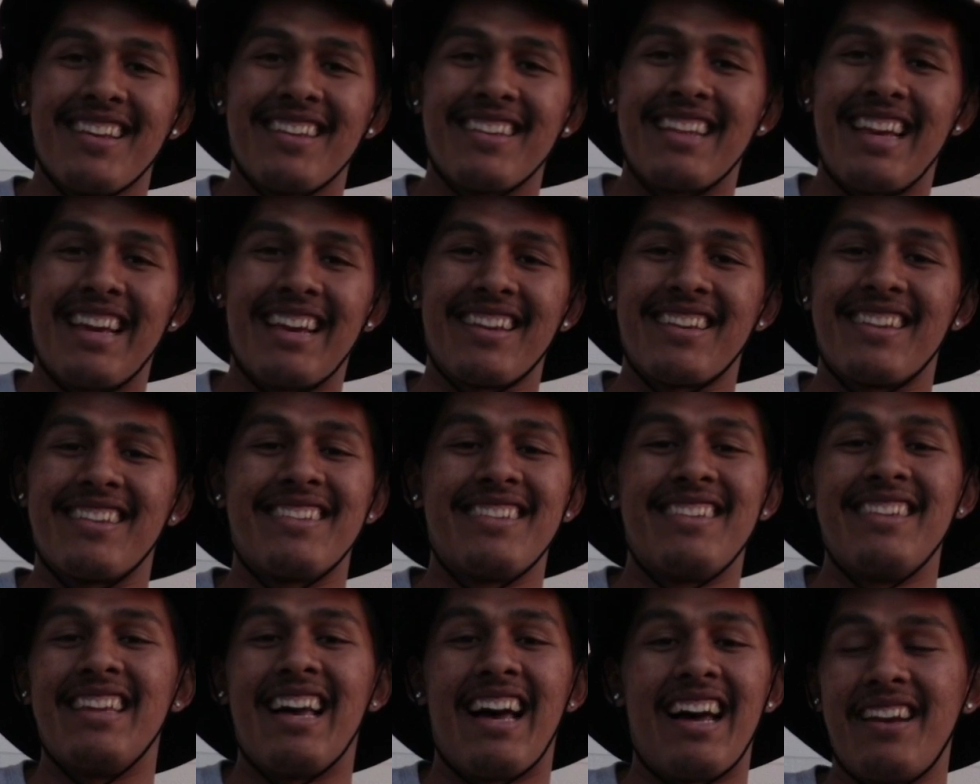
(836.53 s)
Like,
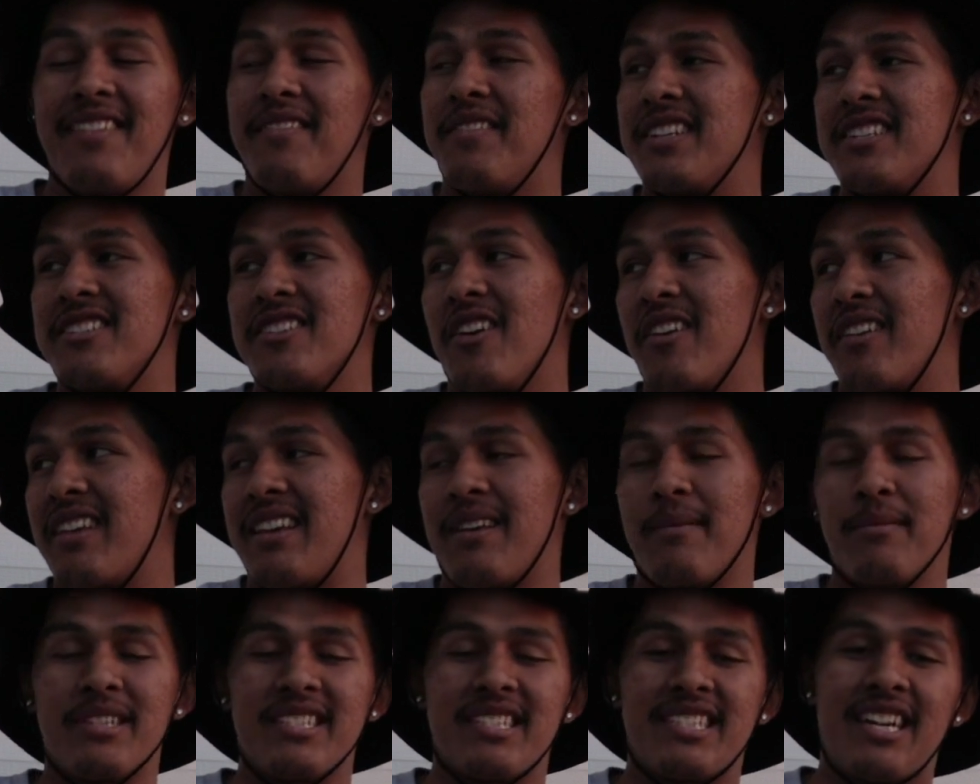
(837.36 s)
not even
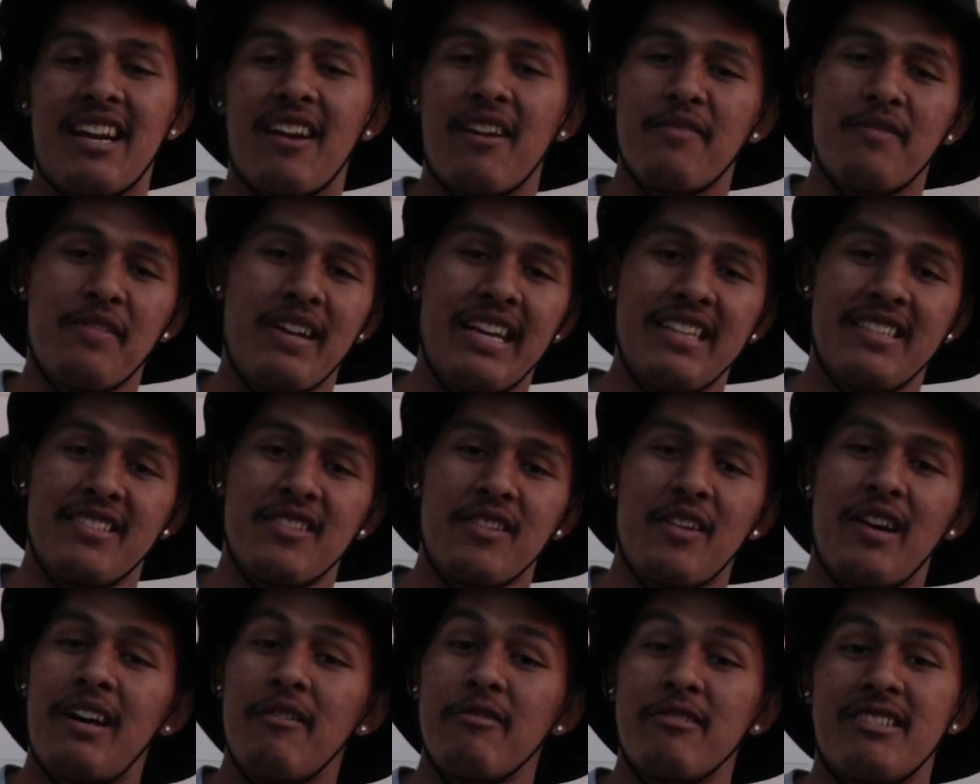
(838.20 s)
joking, I'm just terrified.
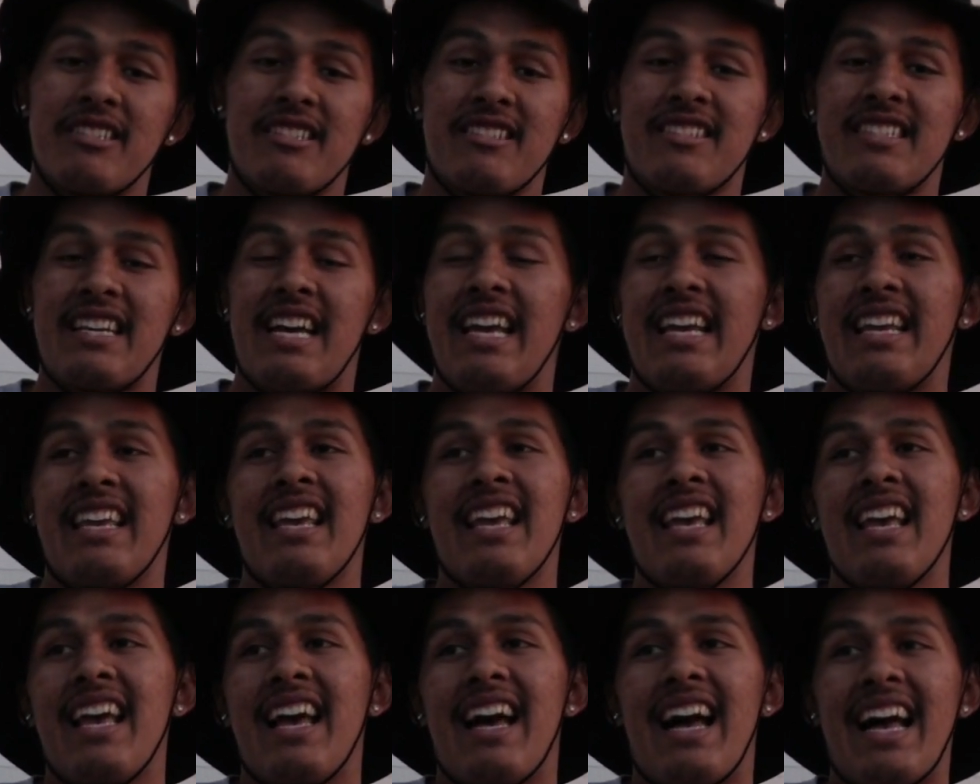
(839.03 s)
So I was just like,
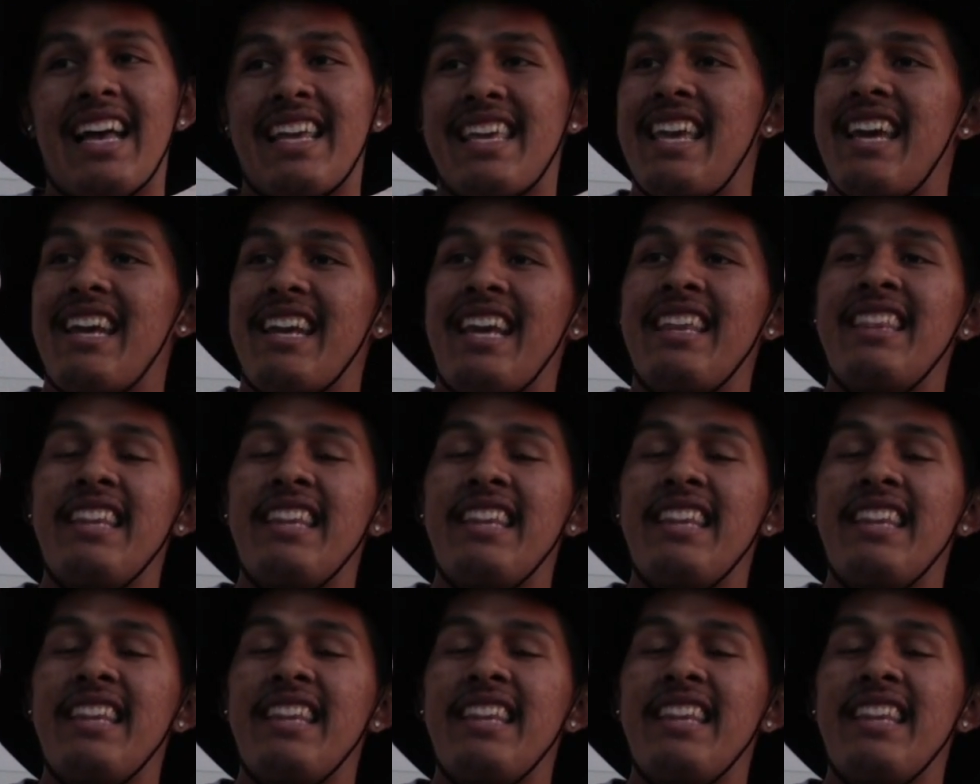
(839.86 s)
I can't.